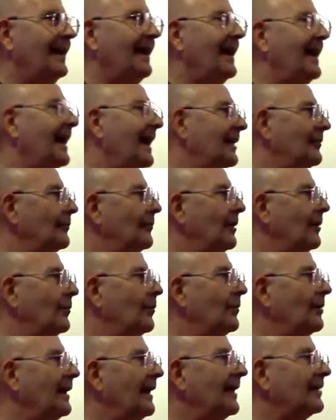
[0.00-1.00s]
and what
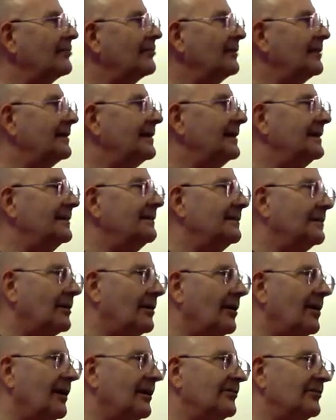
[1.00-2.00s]
will actually
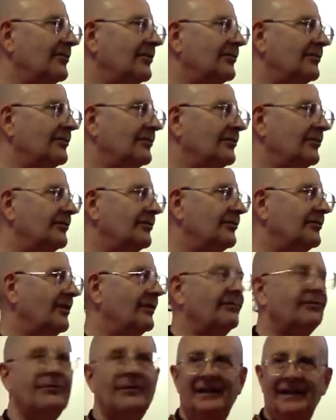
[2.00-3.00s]
cause us
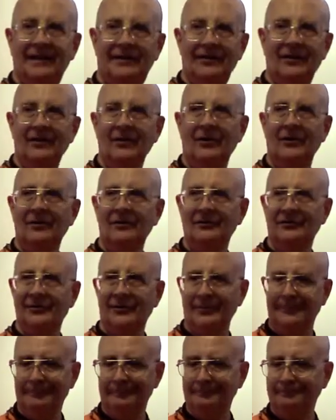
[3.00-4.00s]
suffering in the long term.